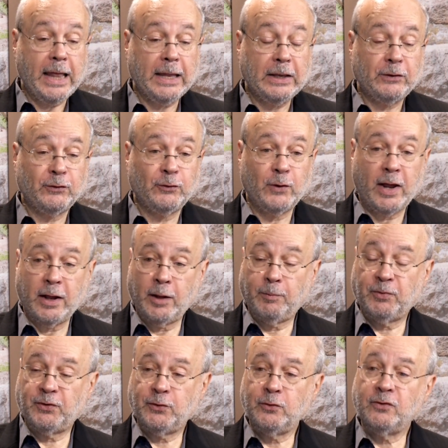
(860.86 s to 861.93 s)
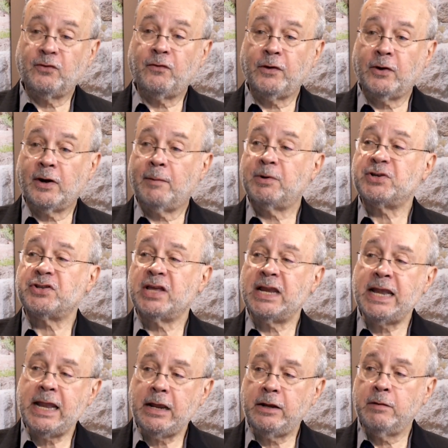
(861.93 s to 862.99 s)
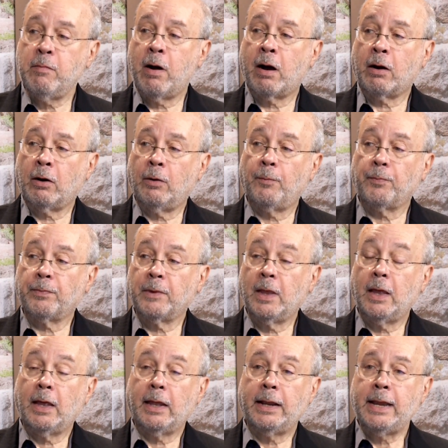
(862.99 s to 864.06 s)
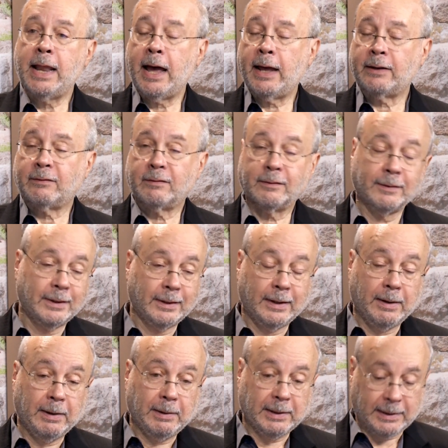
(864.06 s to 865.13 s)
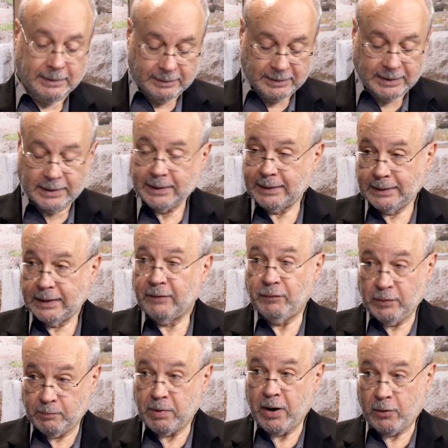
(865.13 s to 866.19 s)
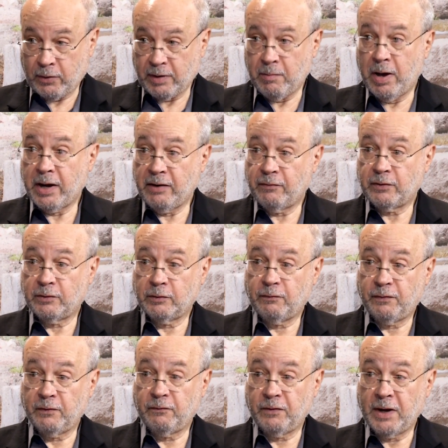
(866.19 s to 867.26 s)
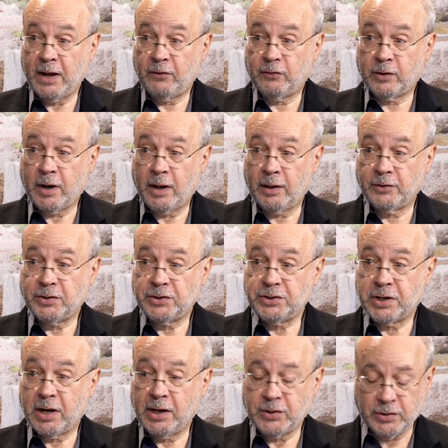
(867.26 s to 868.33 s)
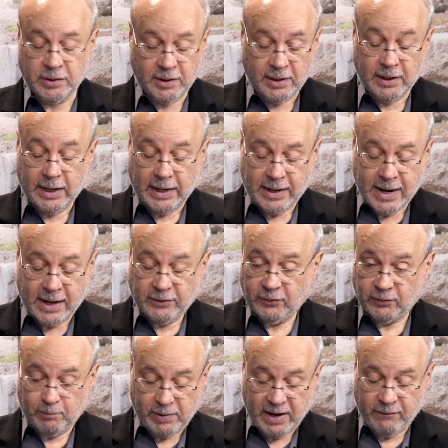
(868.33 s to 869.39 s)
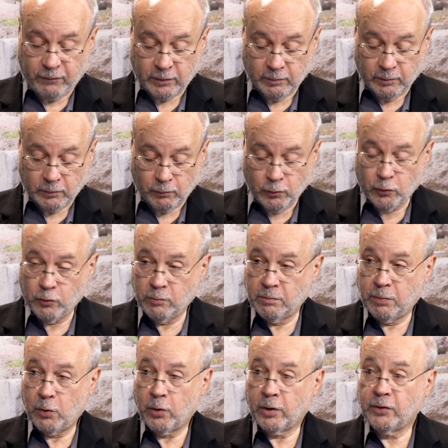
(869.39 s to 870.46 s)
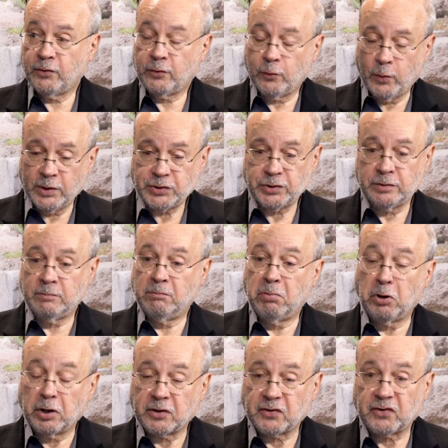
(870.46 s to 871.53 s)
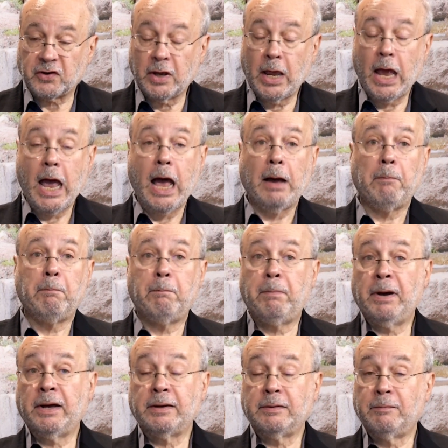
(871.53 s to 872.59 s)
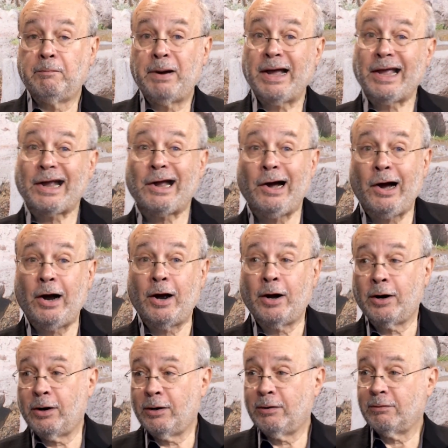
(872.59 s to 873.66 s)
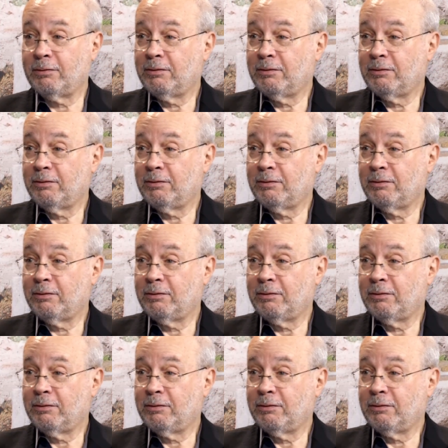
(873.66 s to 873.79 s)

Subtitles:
to help students figure out how much they need to borrow. Not, if you're borrowing money to finance your college education, not just pay for room, board, tuition, books, but buy a car,